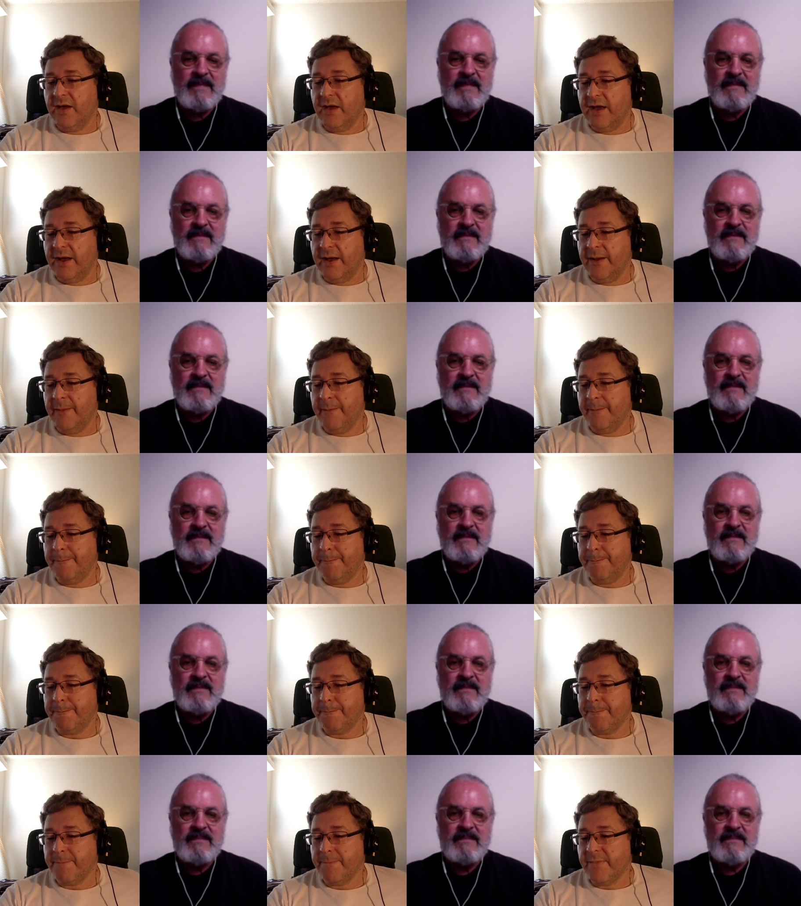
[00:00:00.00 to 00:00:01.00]
Speaker 1: Um,
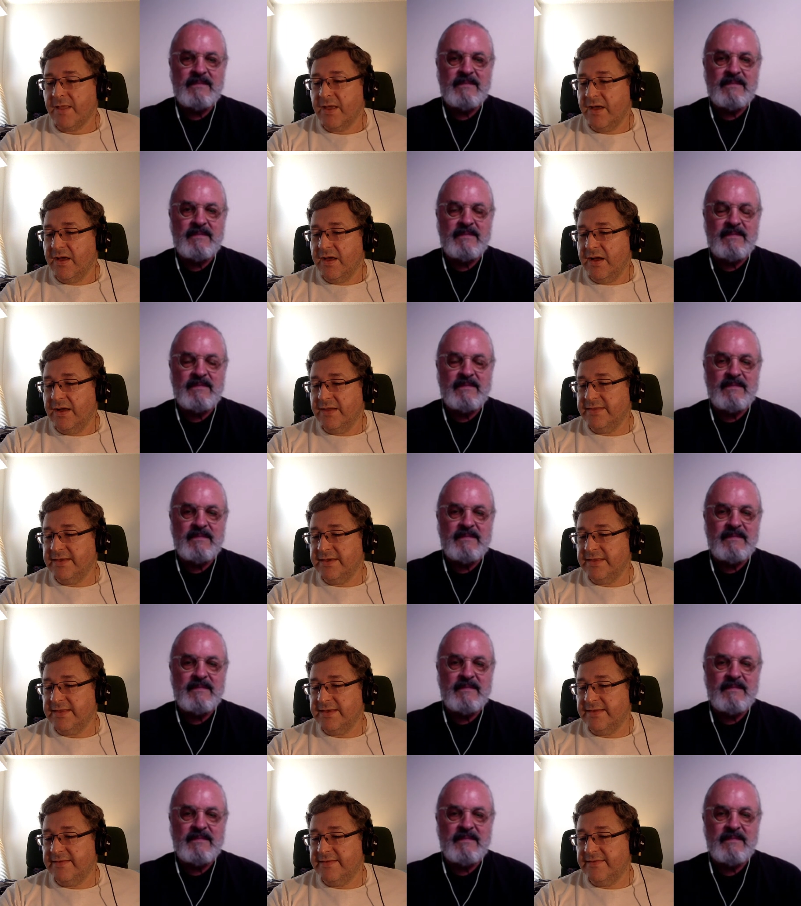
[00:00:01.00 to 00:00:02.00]
I
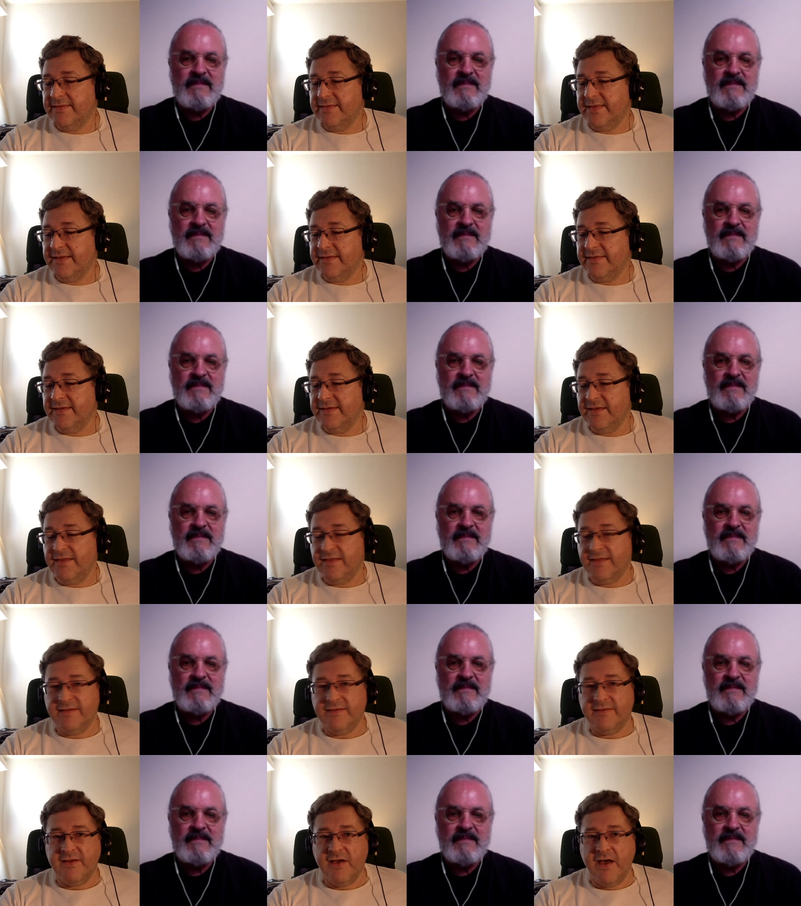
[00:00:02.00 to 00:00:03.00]
think that's that's it
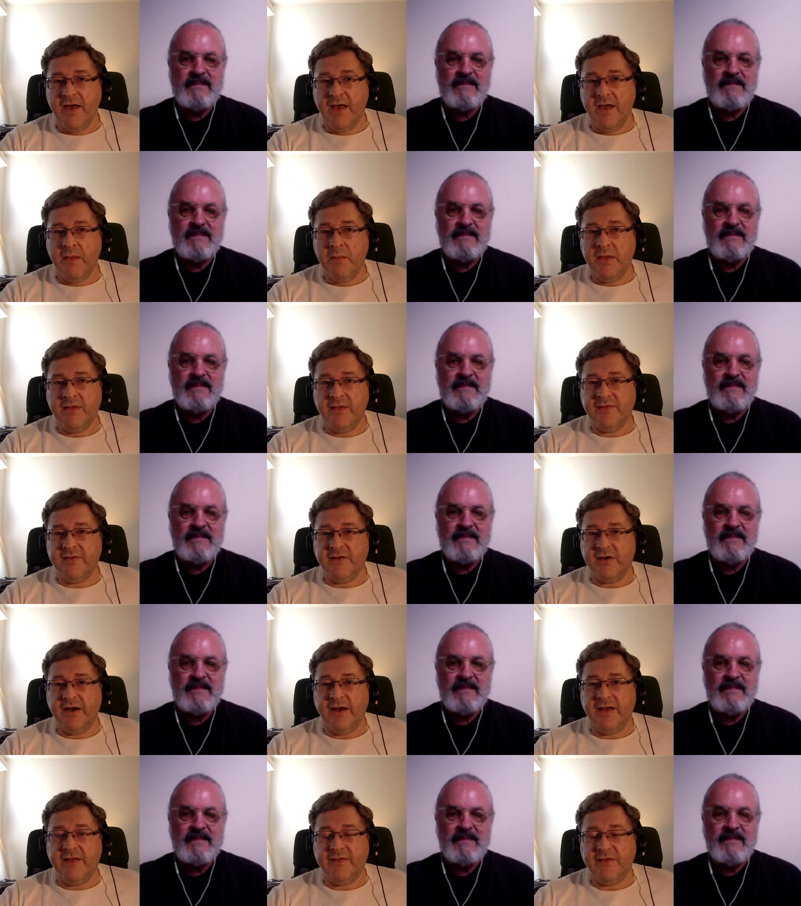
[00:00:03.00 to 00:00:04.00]
this time. Is
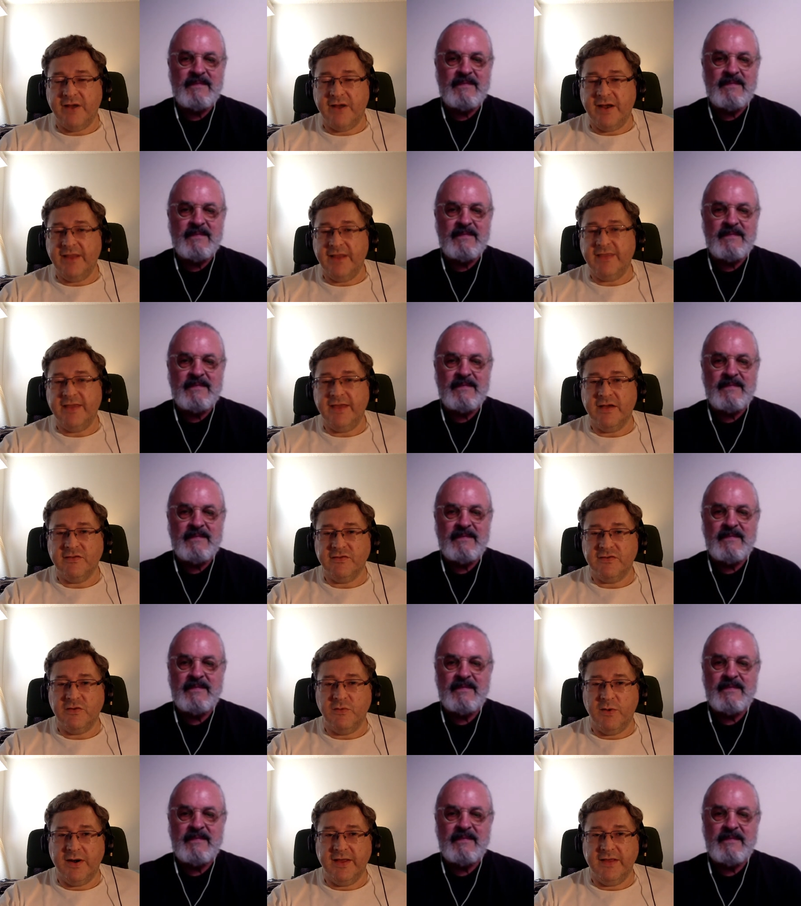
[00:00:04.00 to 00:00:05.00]
there is there anything else
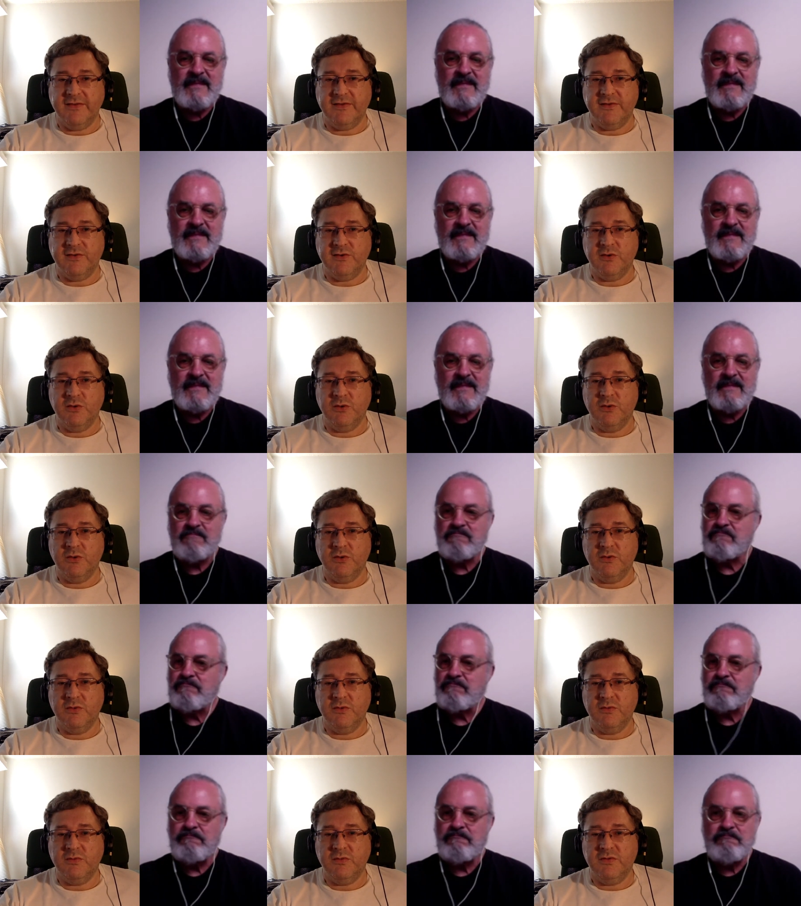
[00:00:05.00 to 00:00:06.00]
you wanted
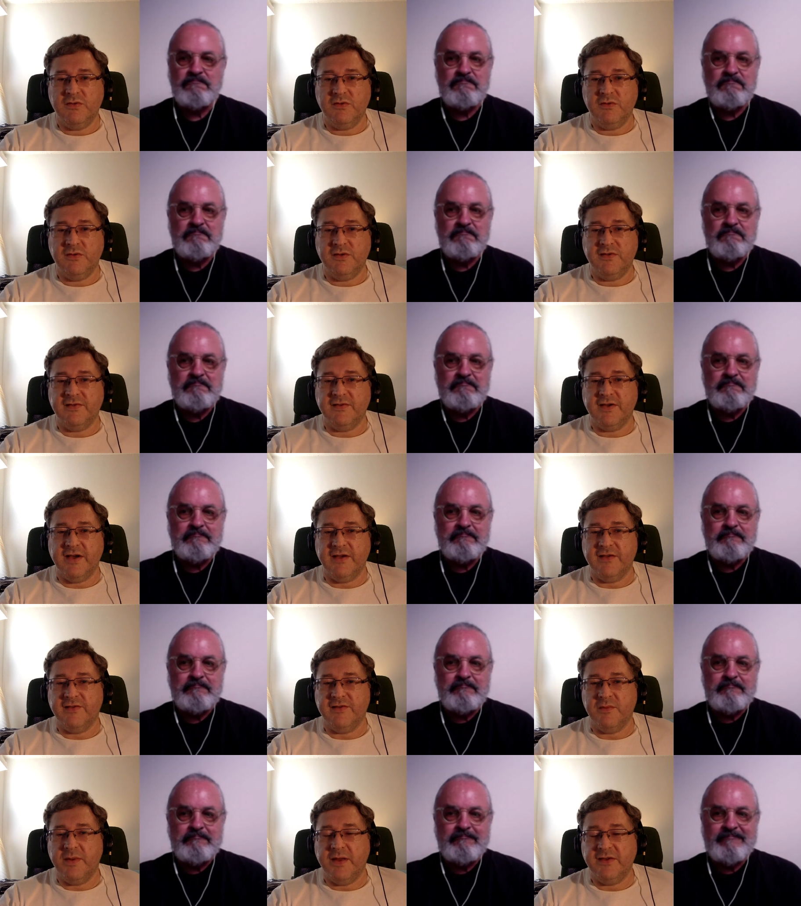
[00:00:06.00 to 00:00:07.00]
to to
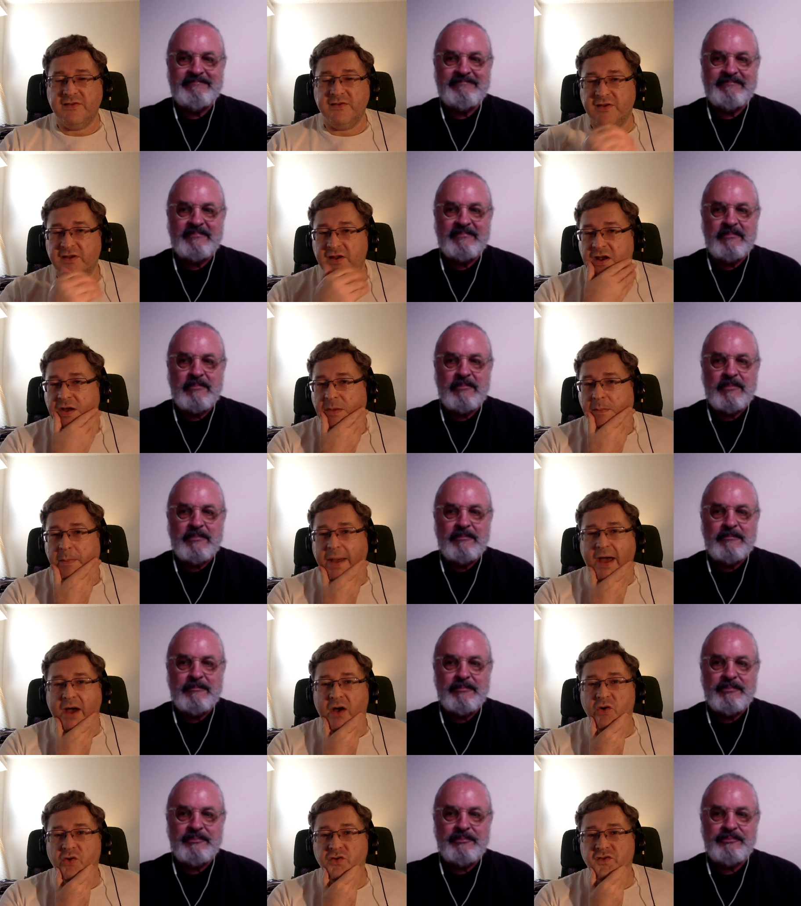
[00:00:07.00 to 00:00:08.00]
discuss or mention
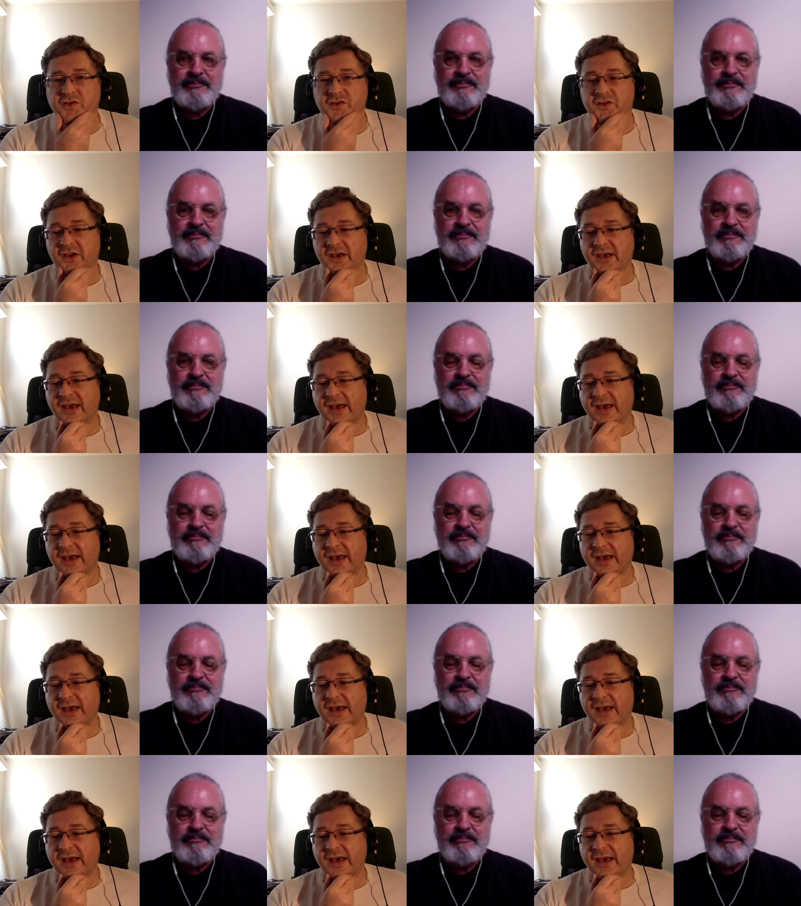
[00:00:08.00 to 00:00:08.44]
about